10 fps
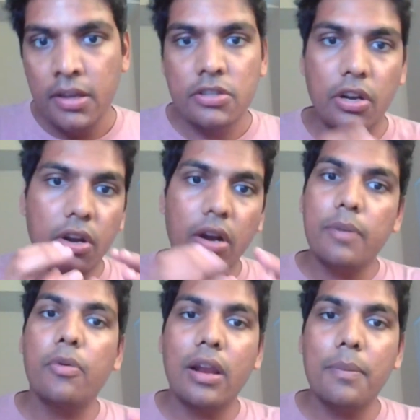So not
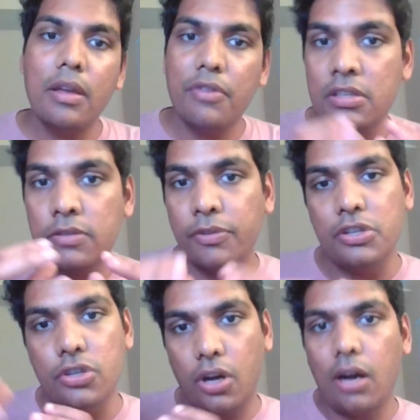programming which is for
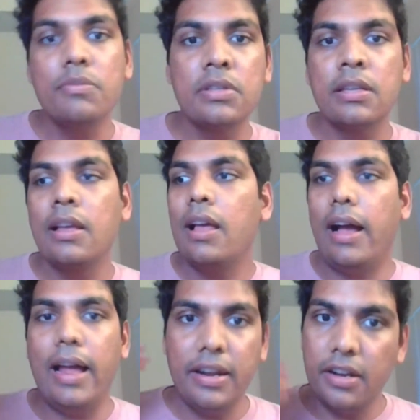jobs
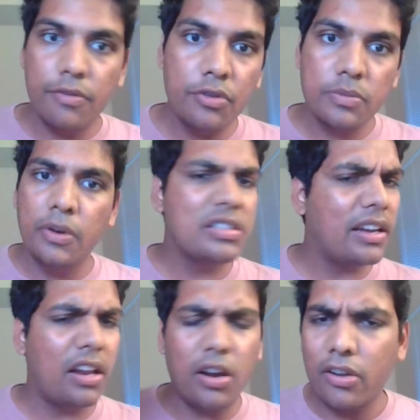and interviews, because there
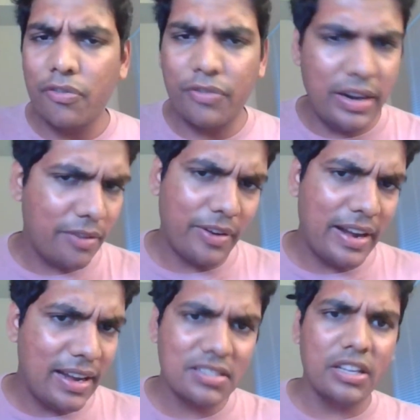are a lot of
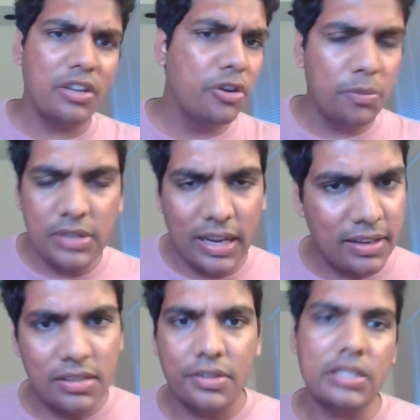fantastic YouTube
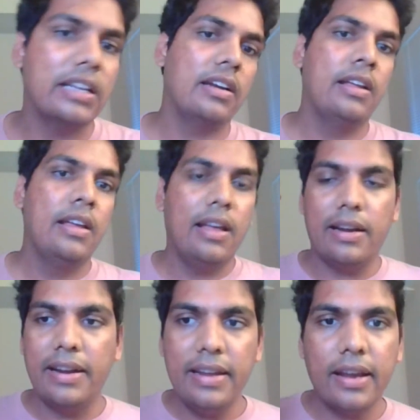channels which are
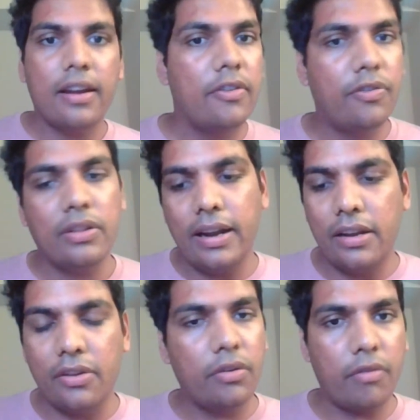dedicated for that,
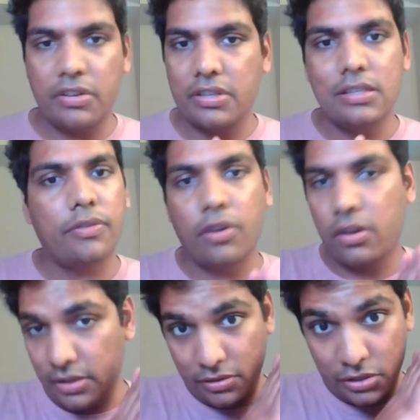questions for,
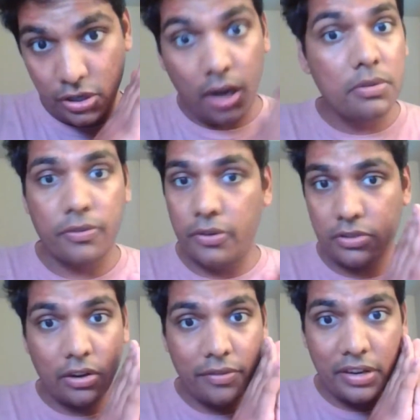jobs for
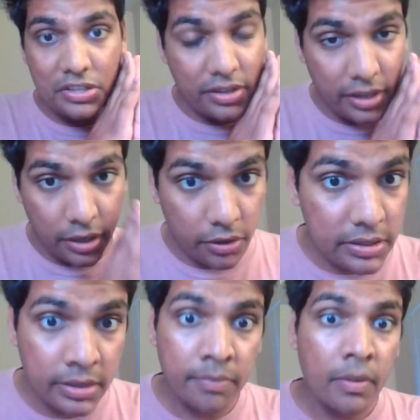software engineering
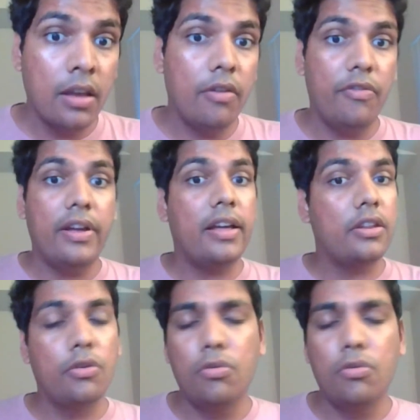roles, where